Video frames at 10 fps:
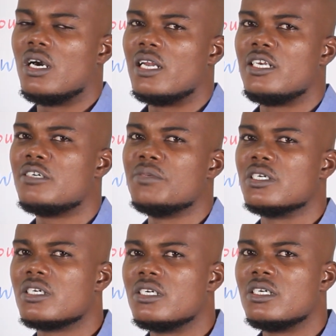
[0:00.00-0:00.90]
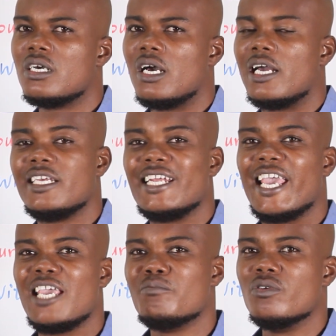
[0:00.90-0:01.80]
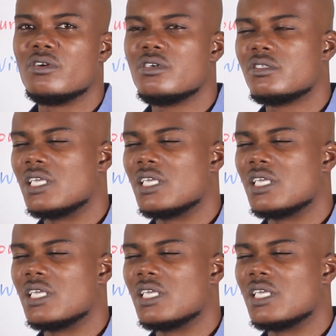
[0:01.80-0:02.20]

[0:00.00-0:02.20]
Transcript: I need a book. I need a book.